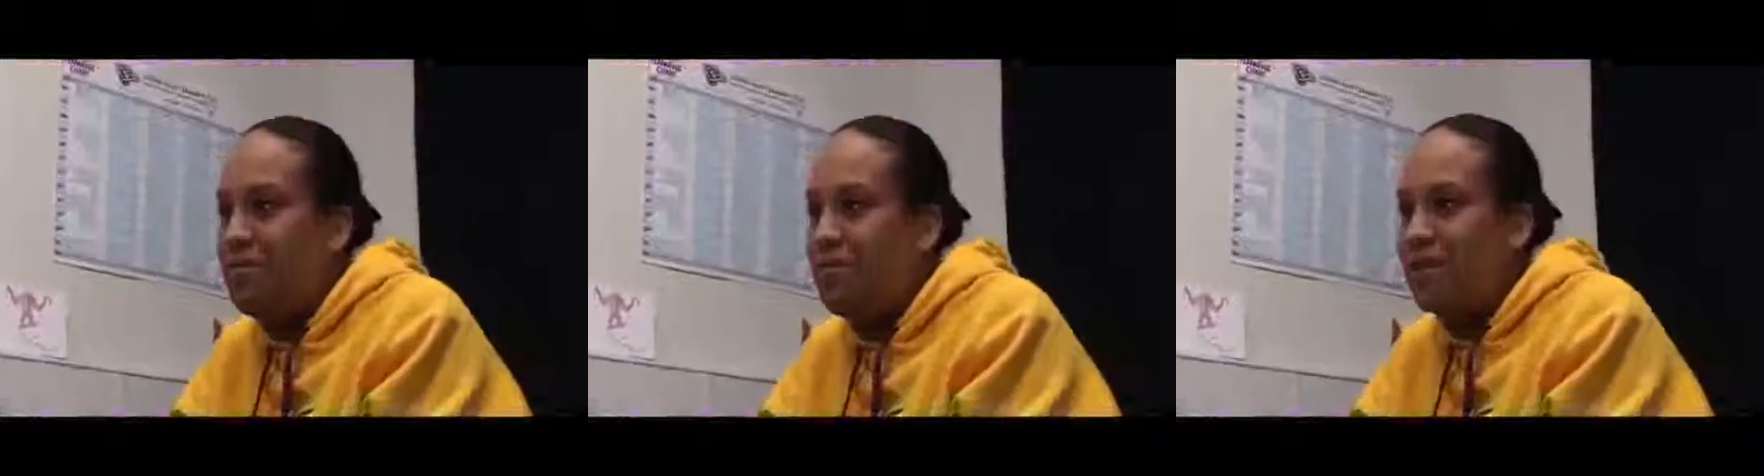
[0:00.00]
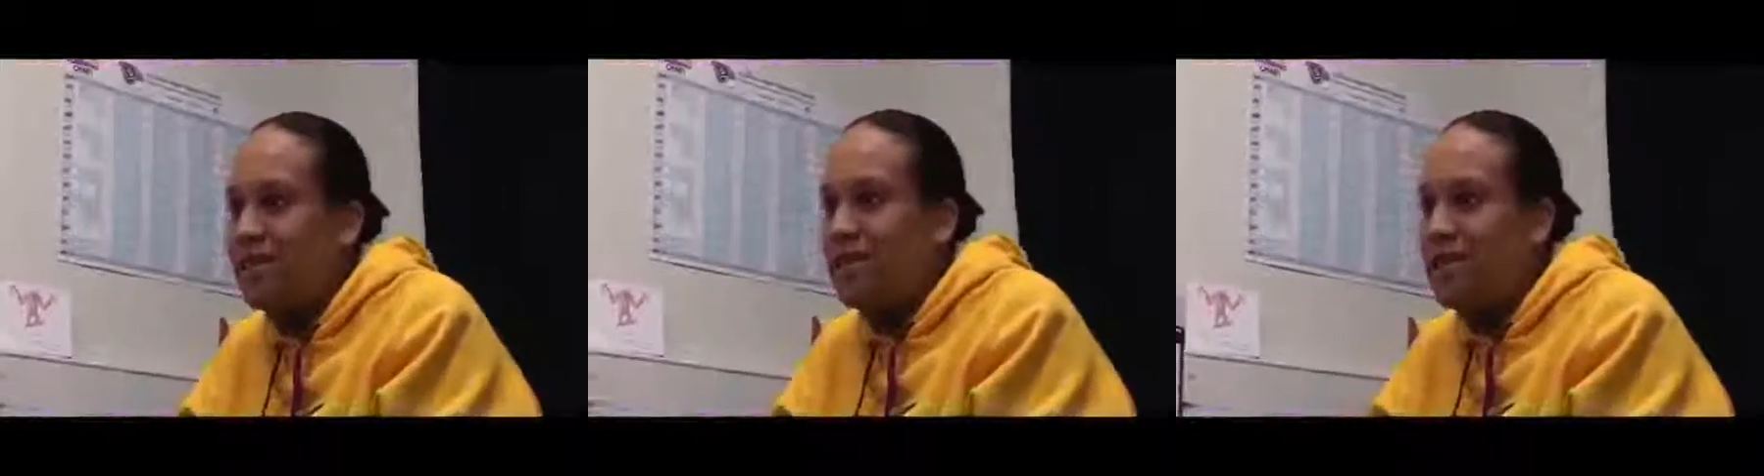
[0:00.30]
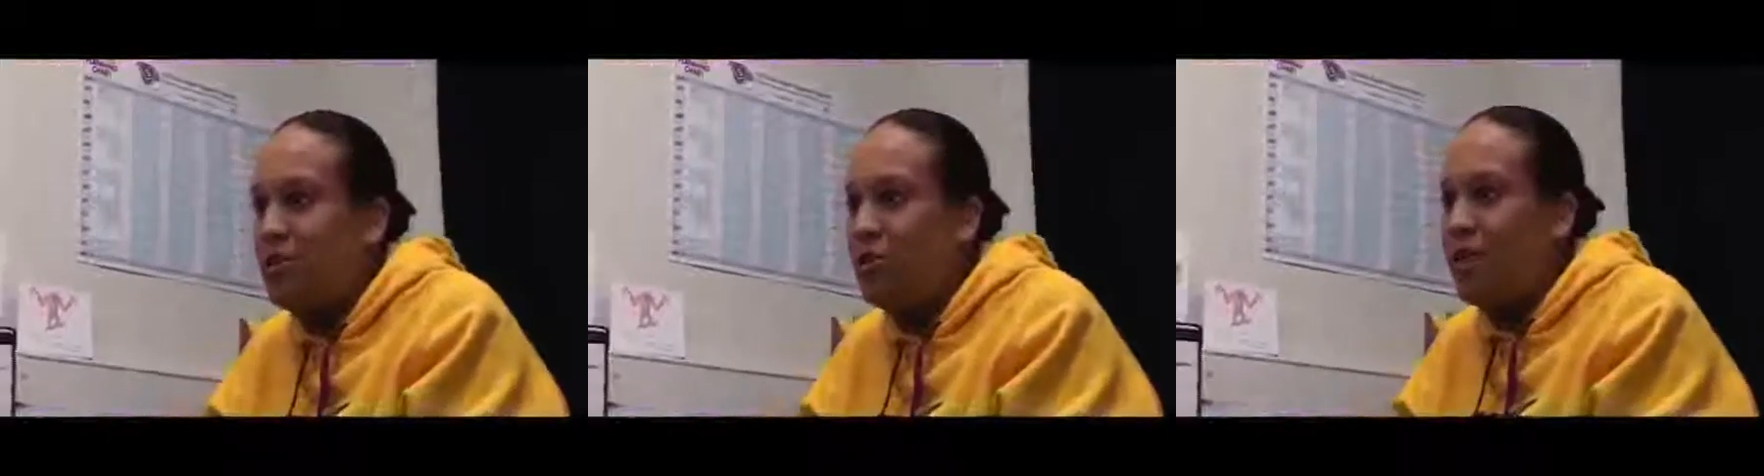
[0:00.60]
basically
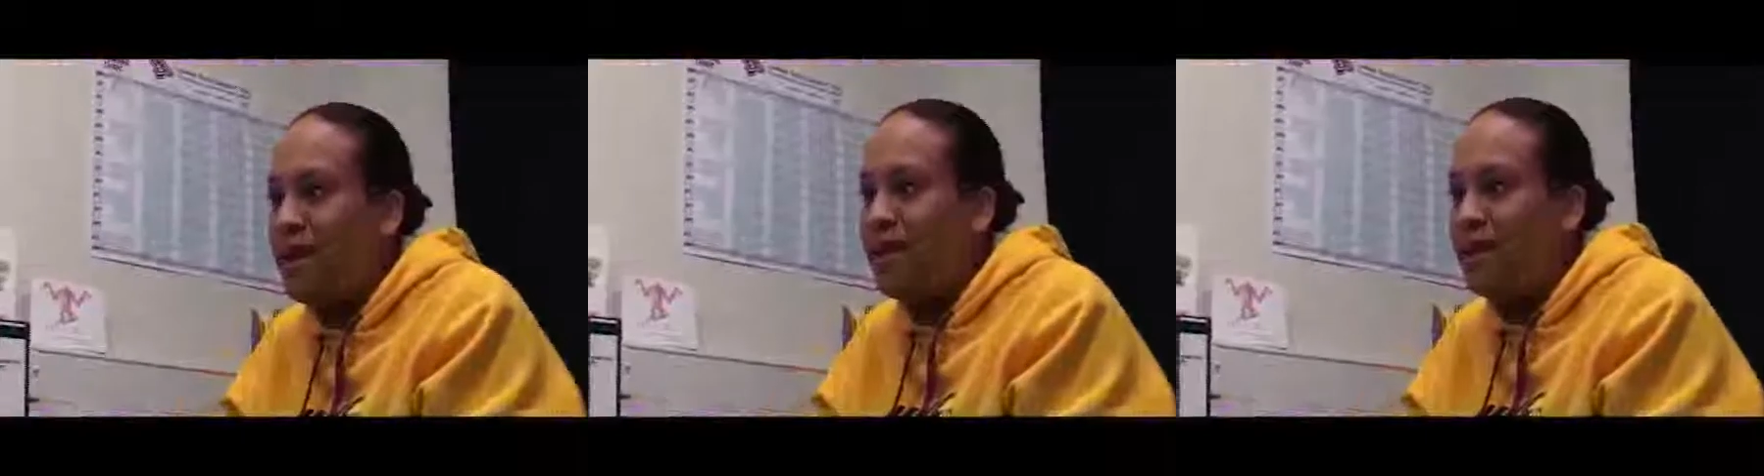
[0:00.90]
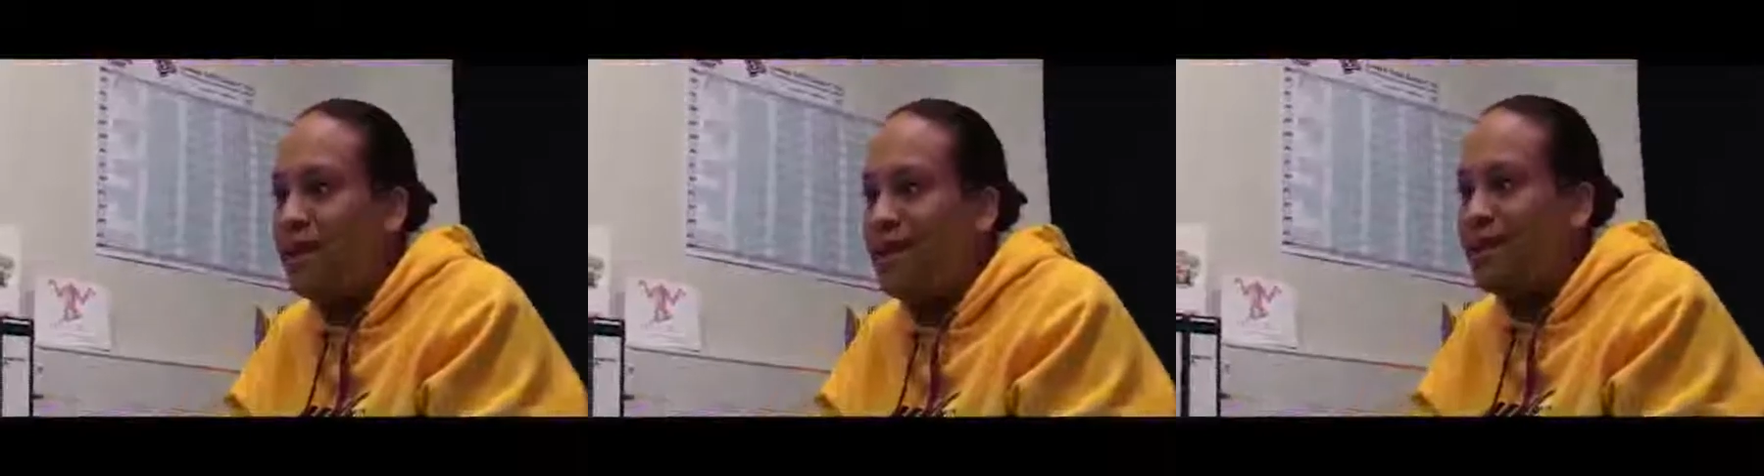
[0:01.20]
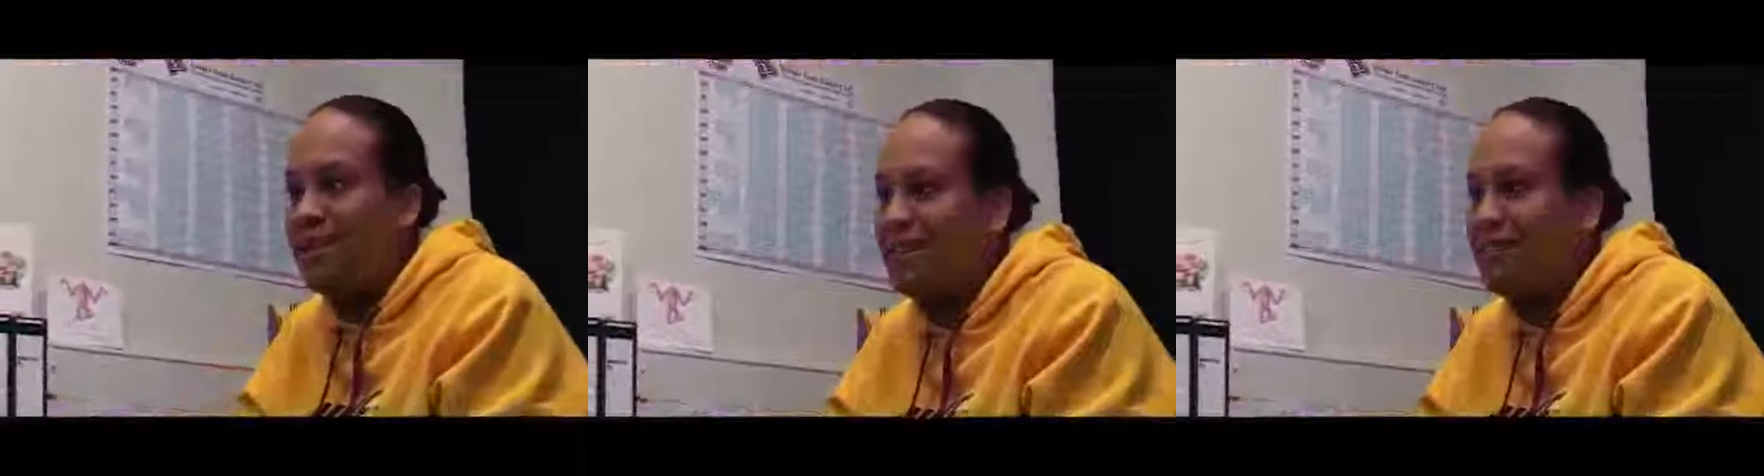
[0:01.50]
call me,
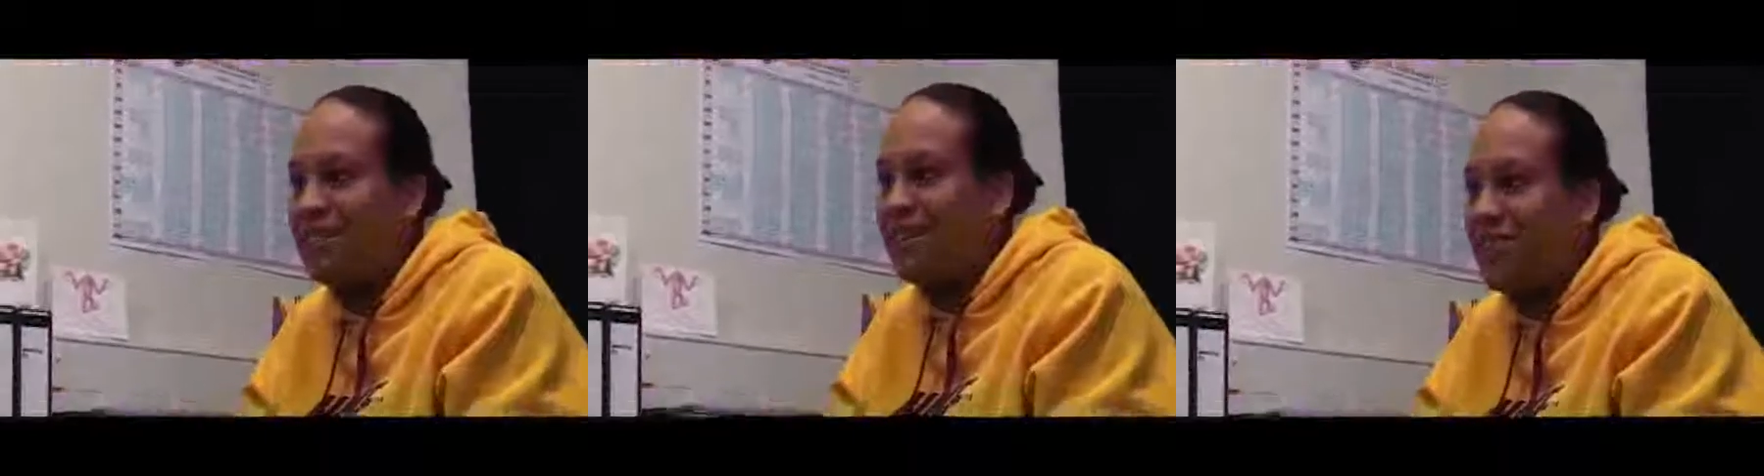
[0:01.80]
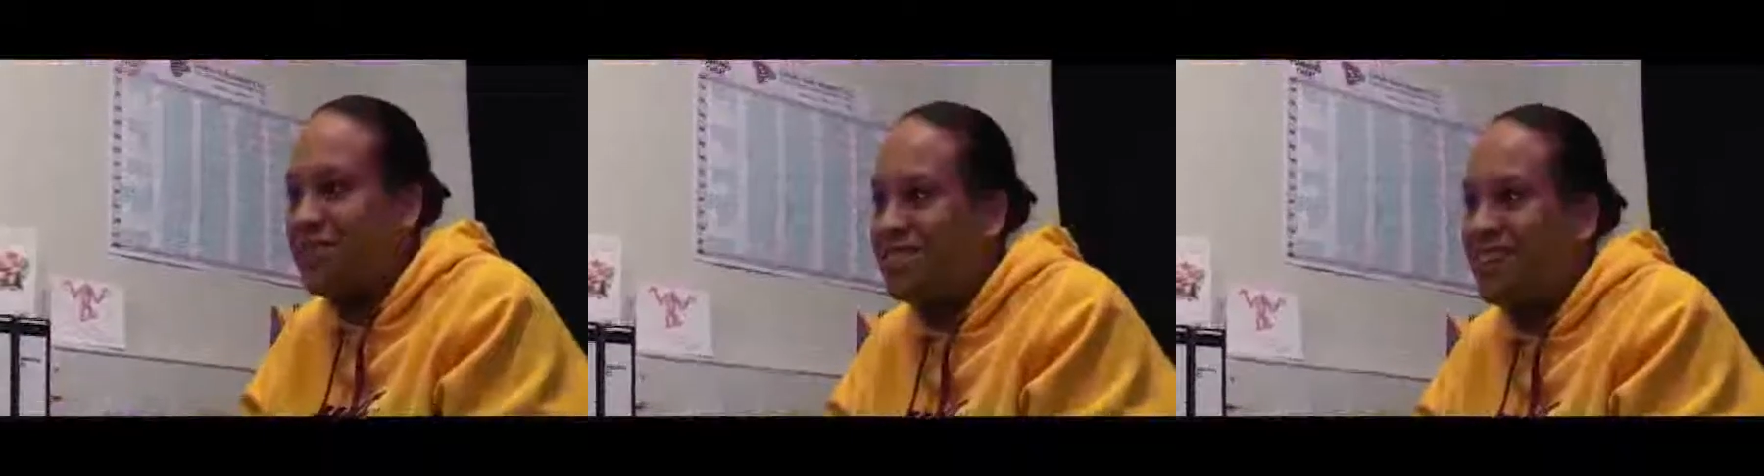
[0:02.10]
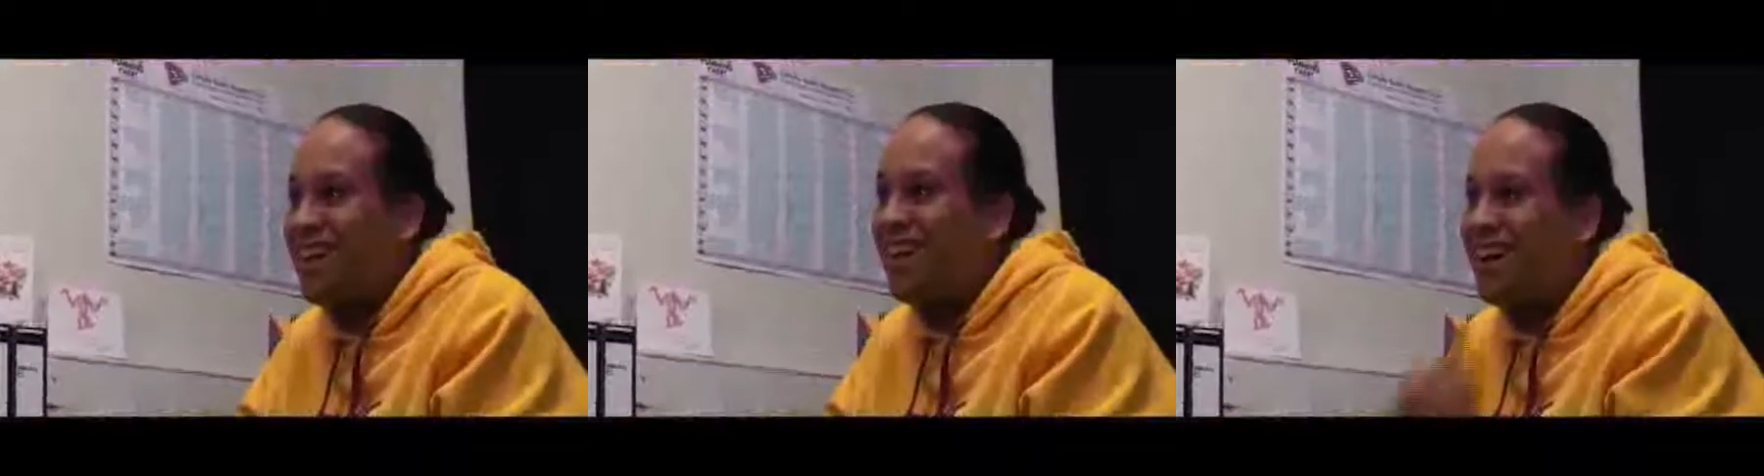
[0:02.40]
and obviously I was just like,
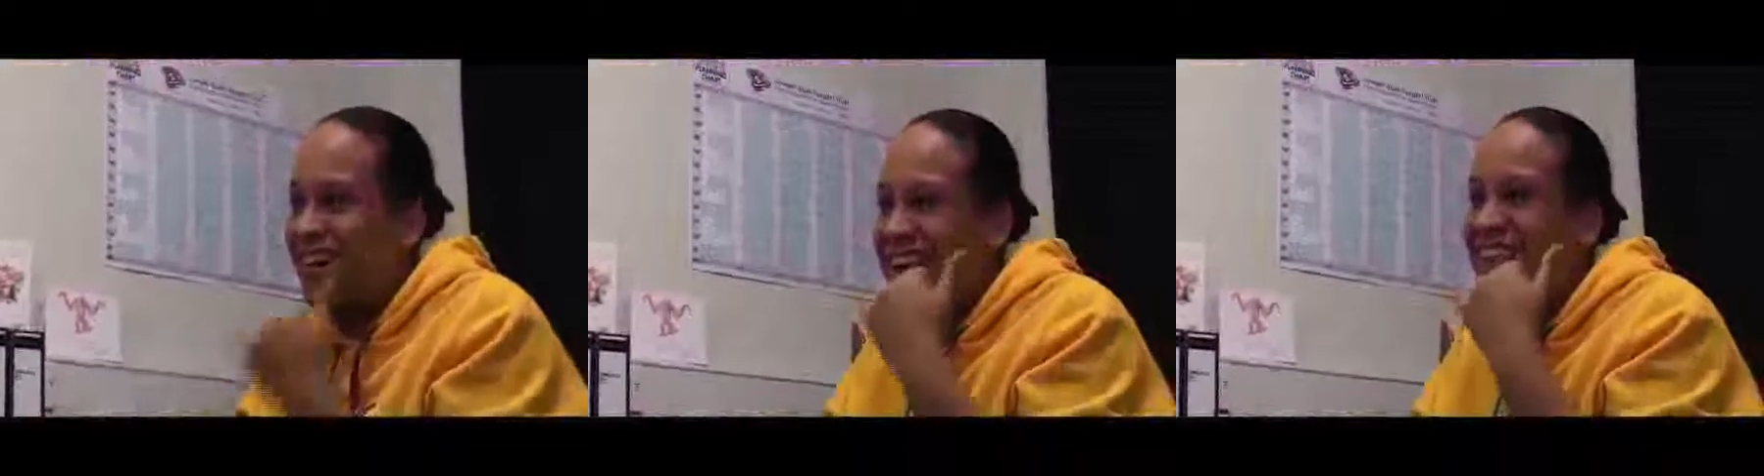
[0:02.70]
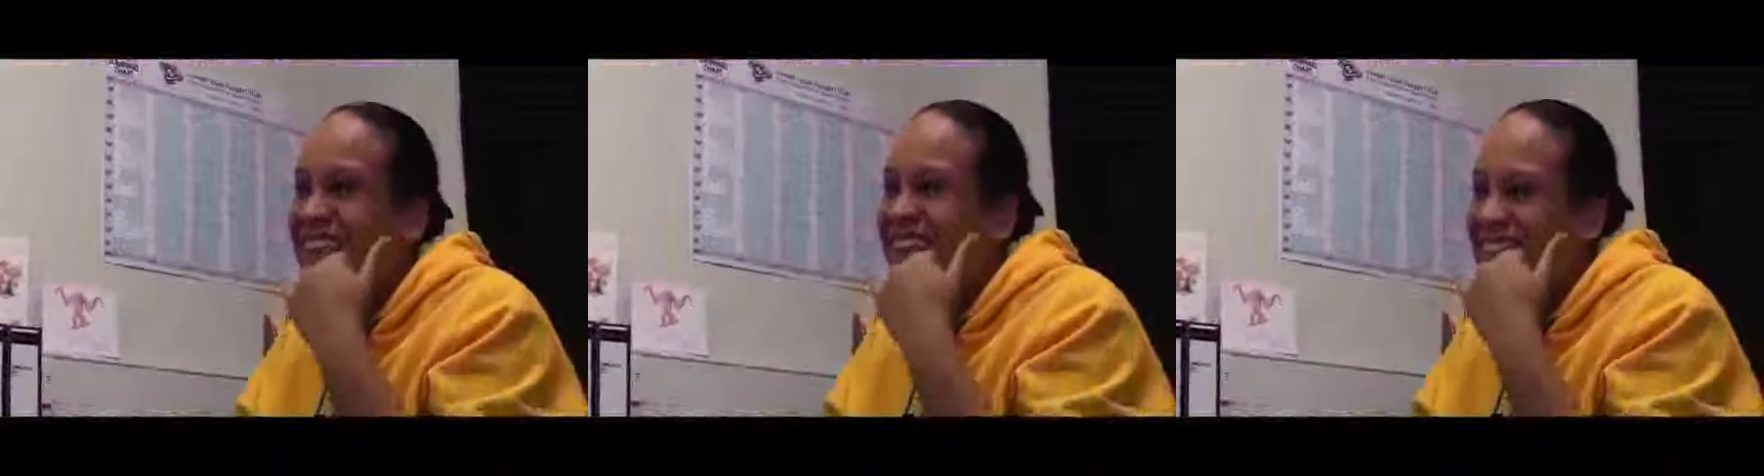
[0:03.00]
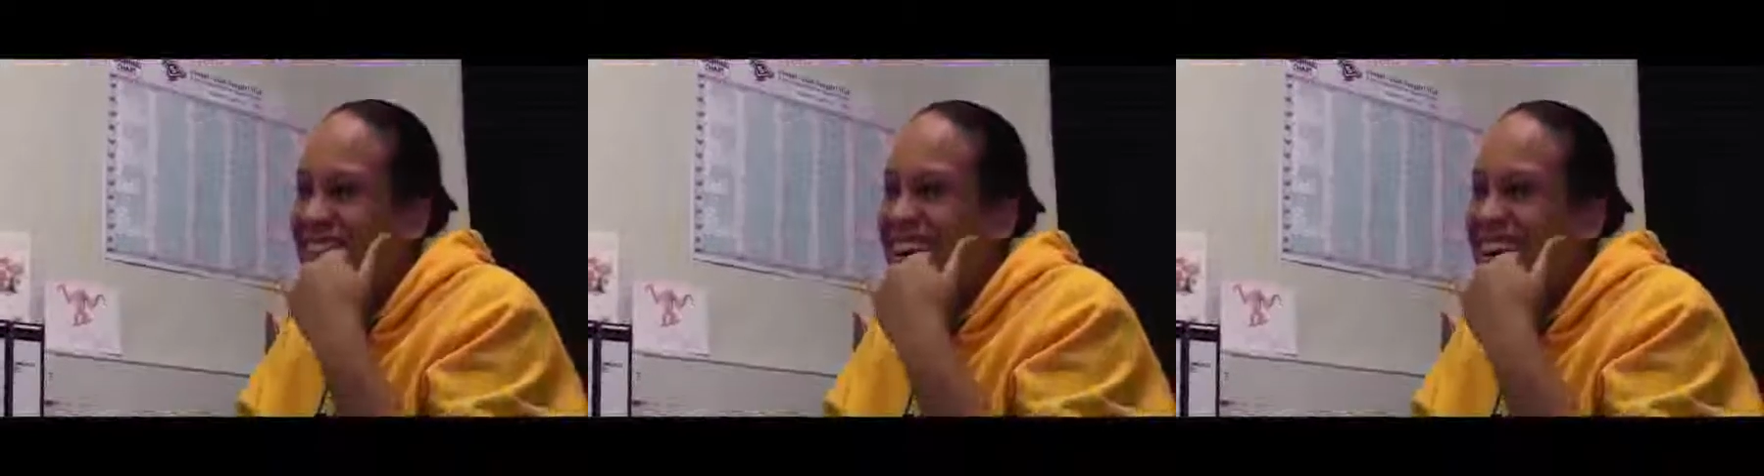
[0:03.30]
oh yeah, whatever.